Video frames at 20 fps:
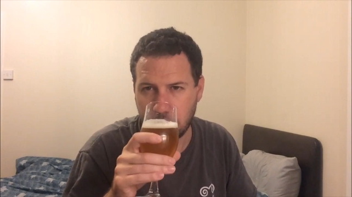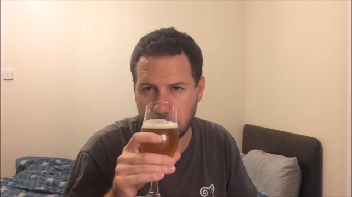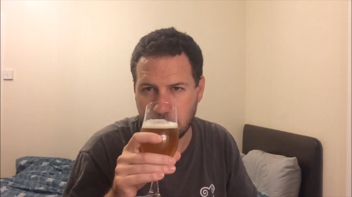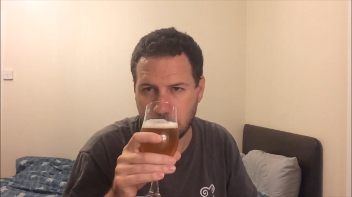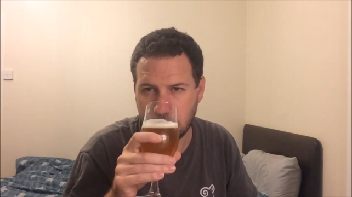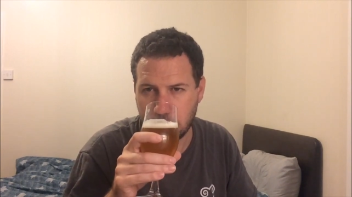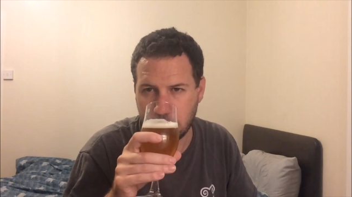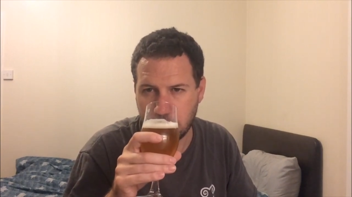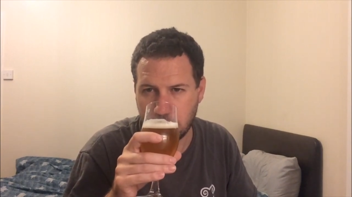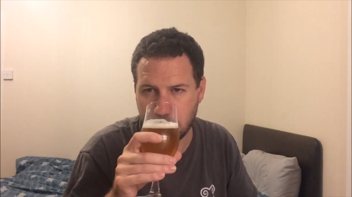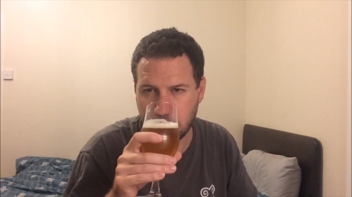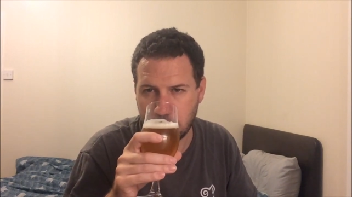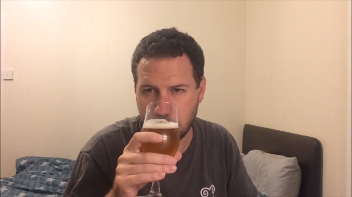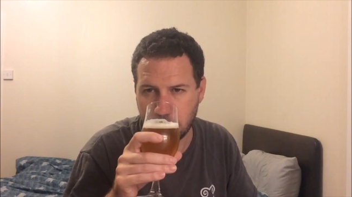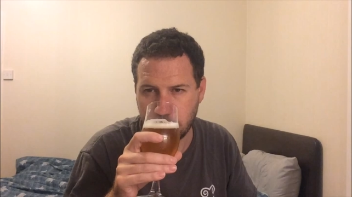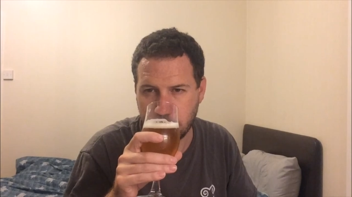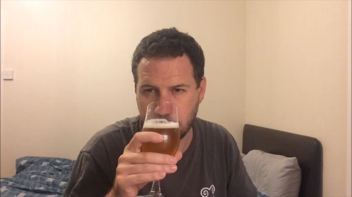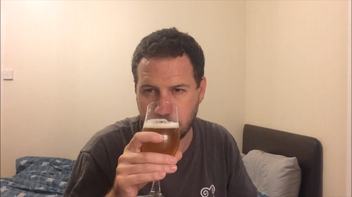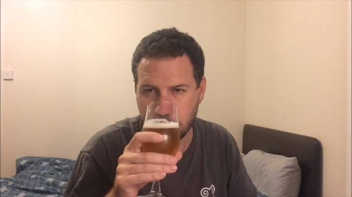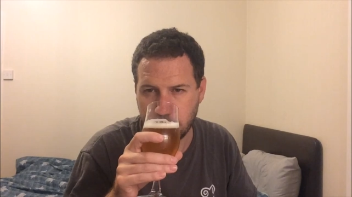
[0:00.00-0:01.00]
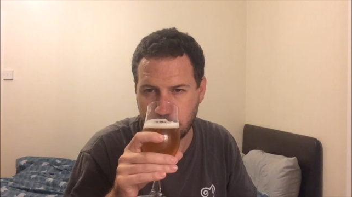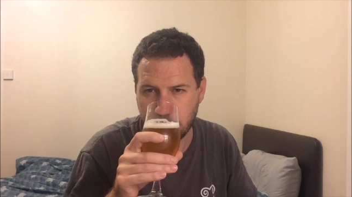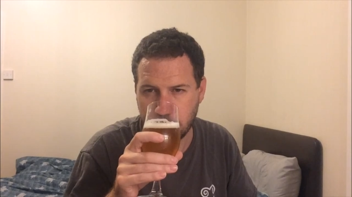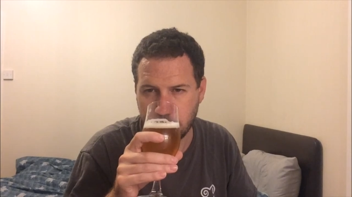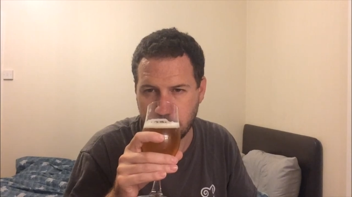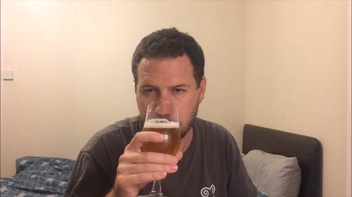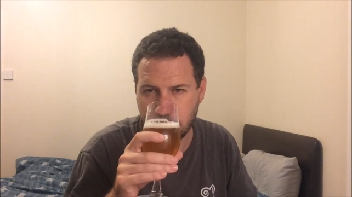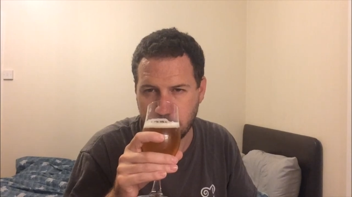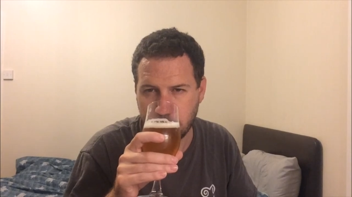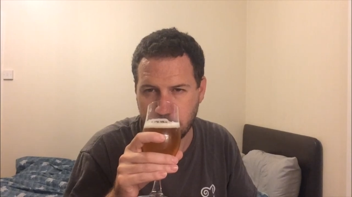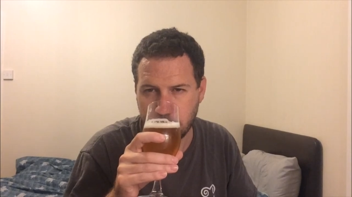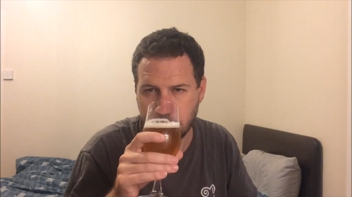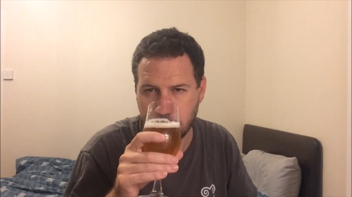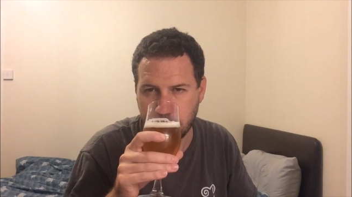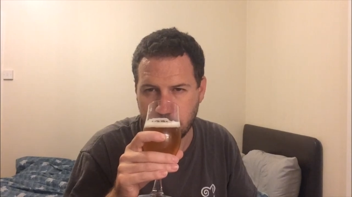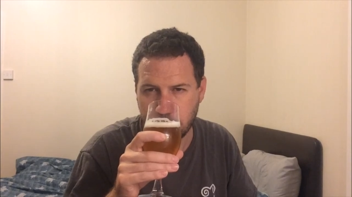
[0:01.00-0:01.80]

[no speech]